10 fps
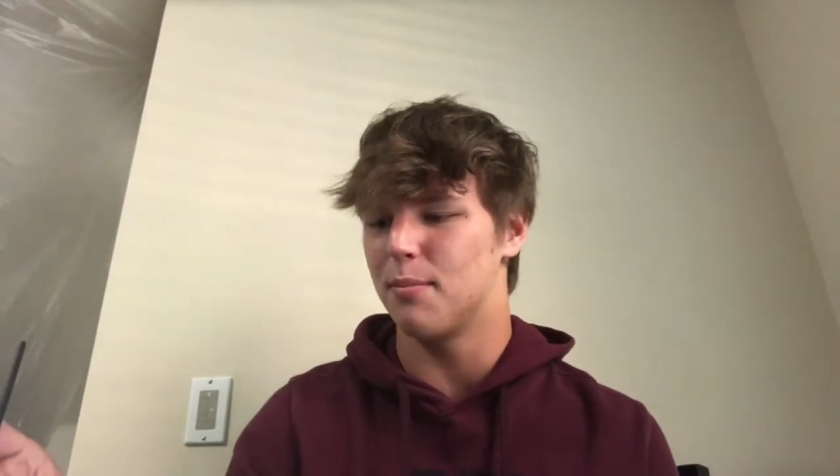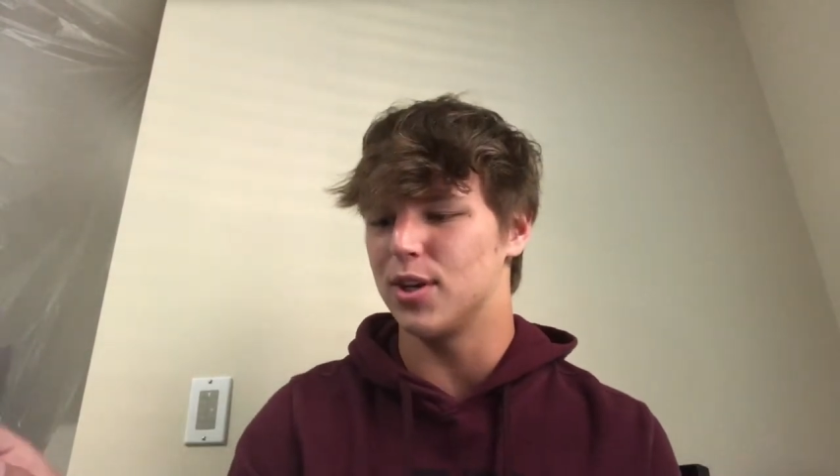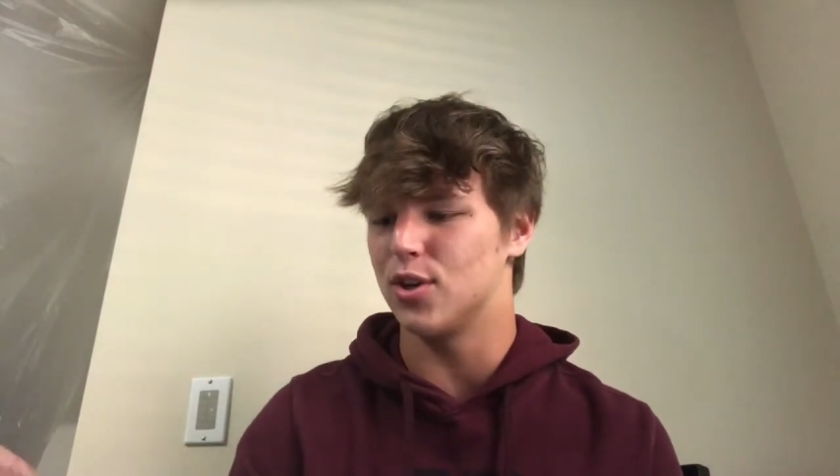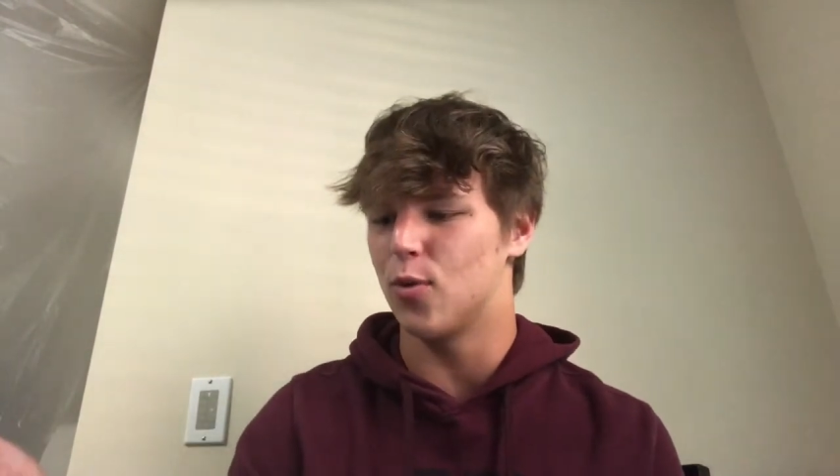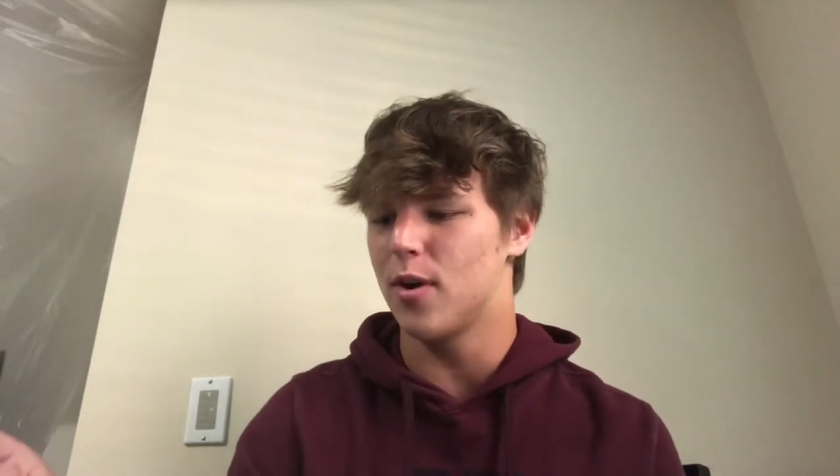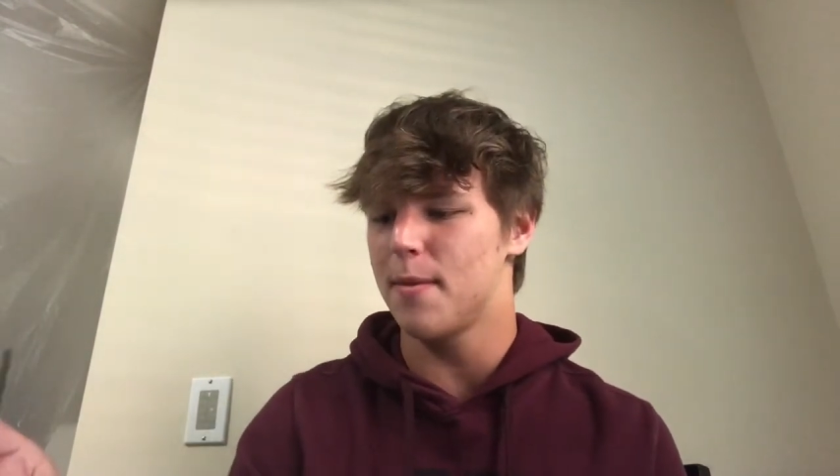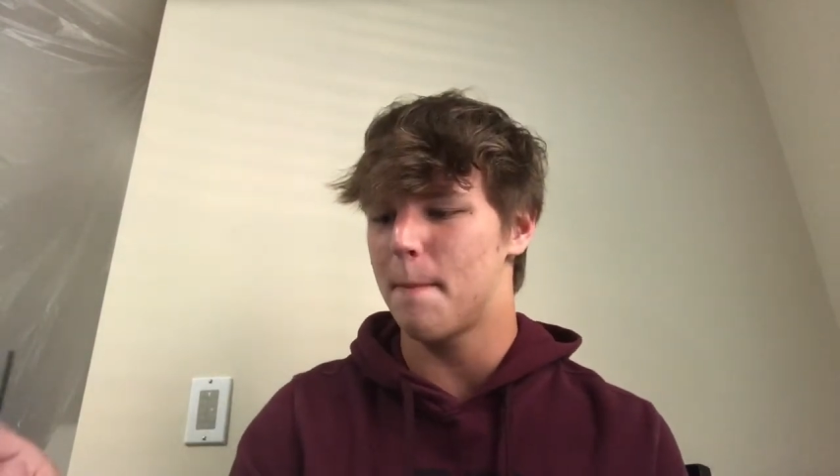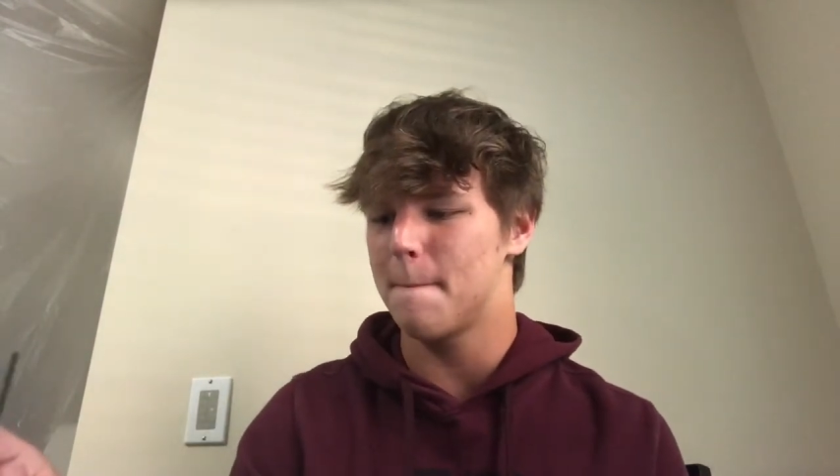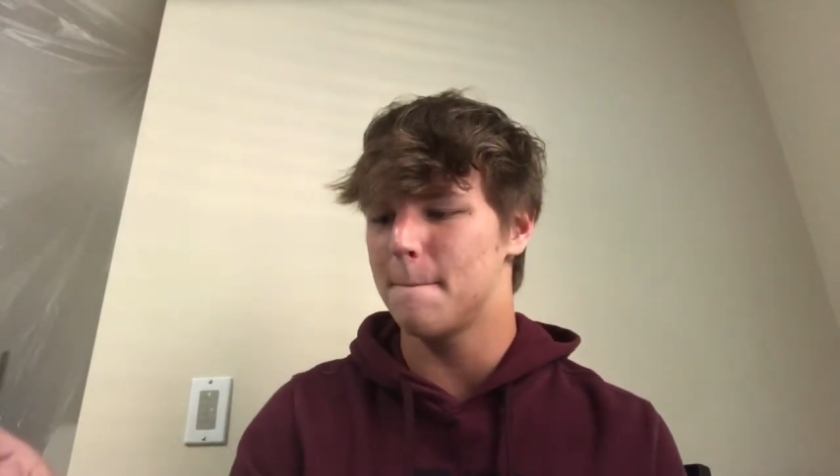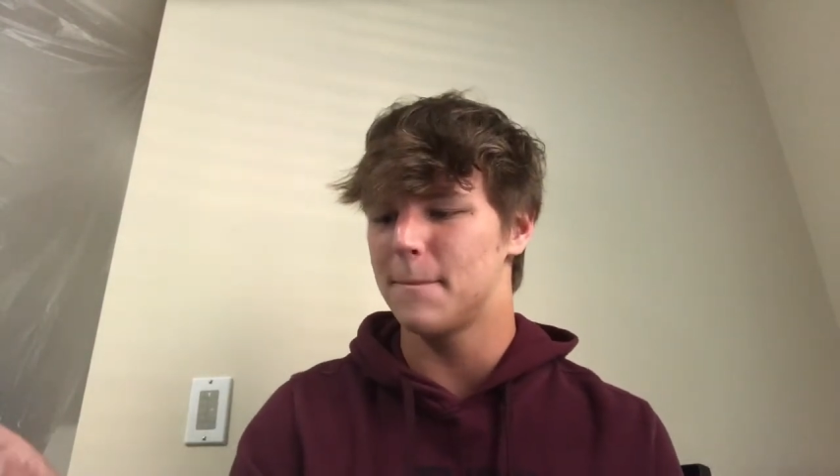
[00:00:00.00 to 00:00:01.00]
but you know what?
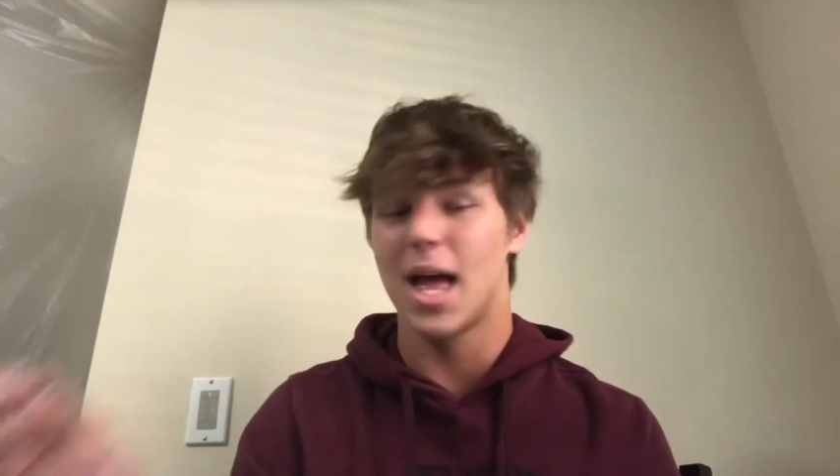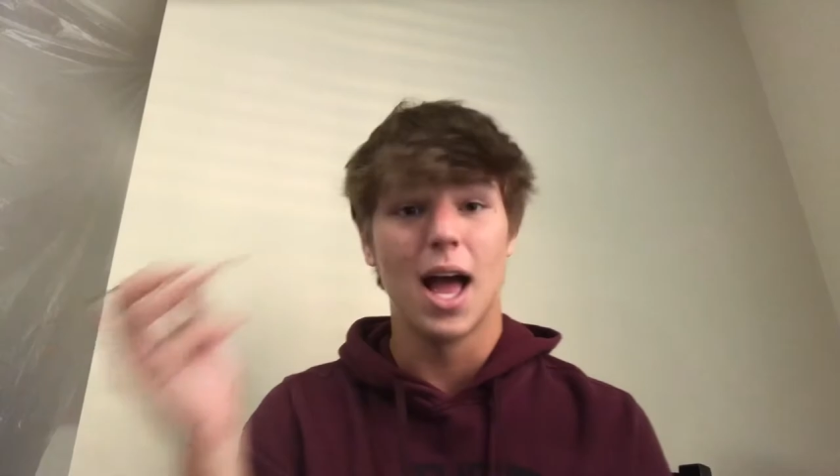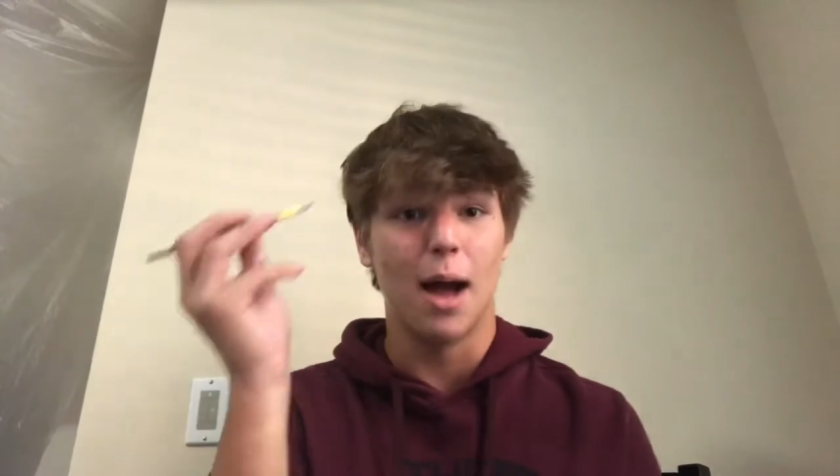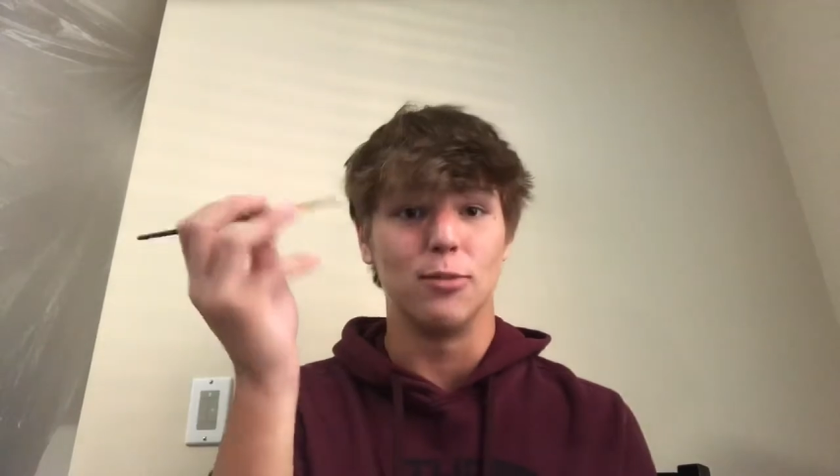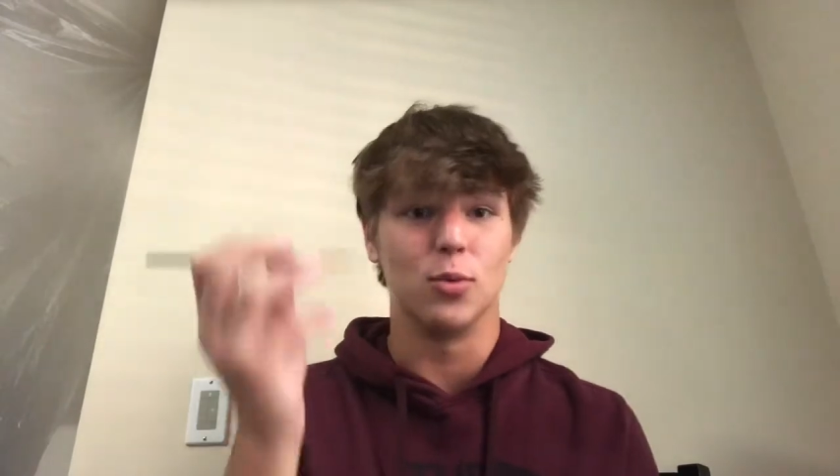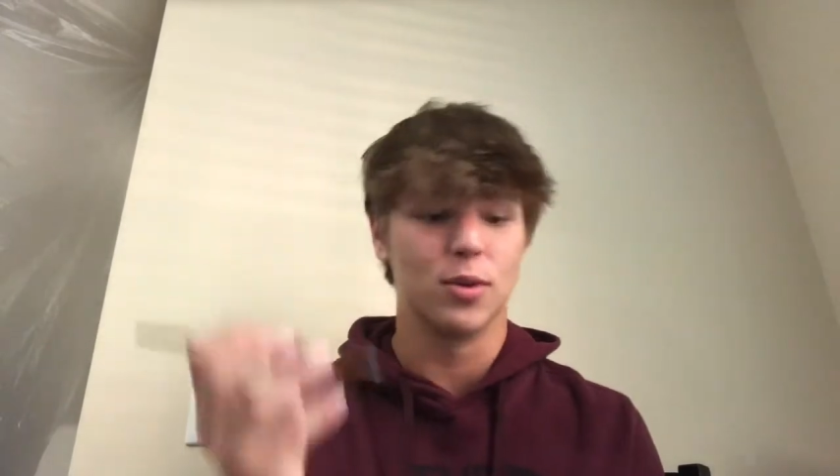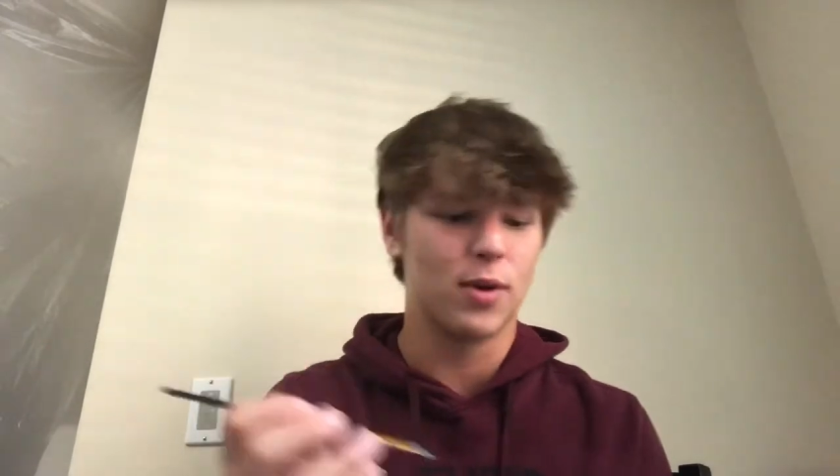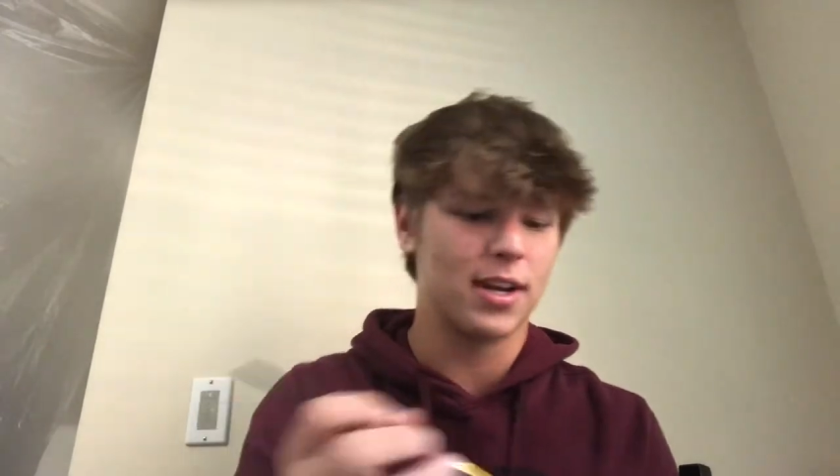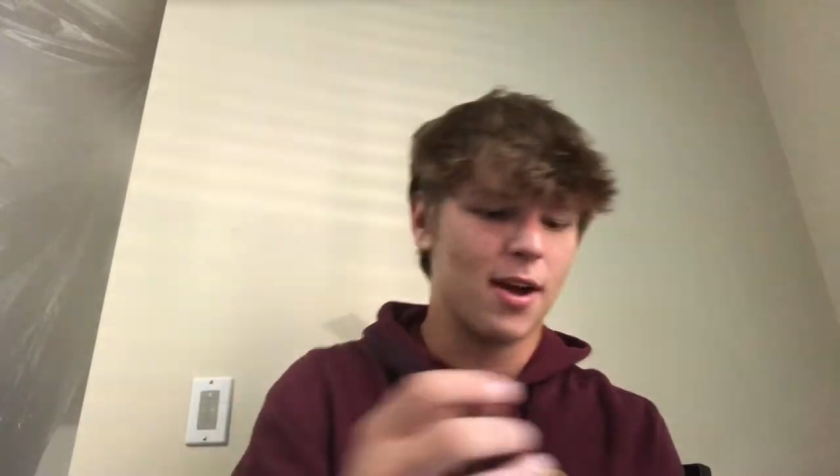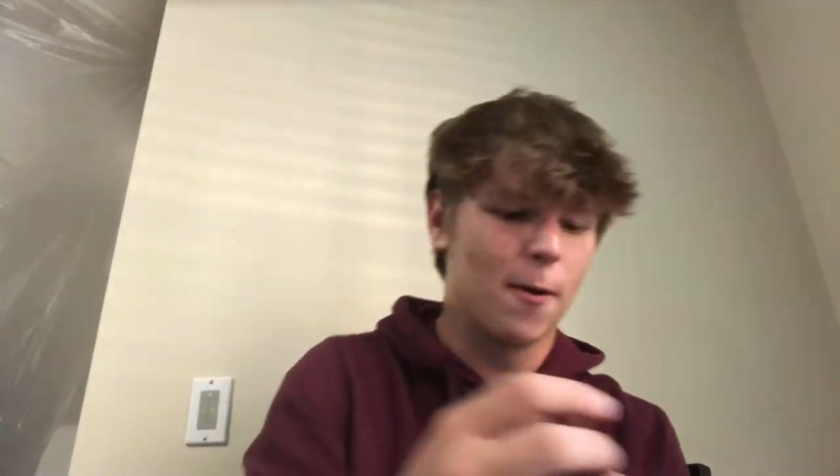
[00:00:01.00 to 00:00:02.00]
I'm doing it
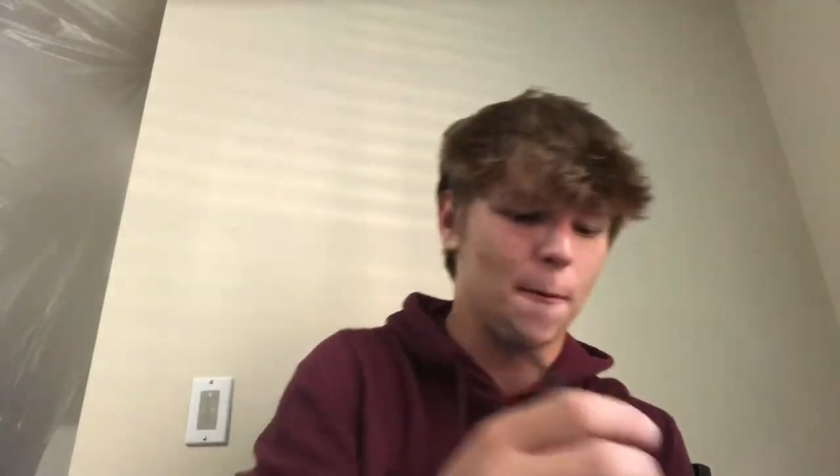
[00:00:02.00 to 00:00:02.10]
right now.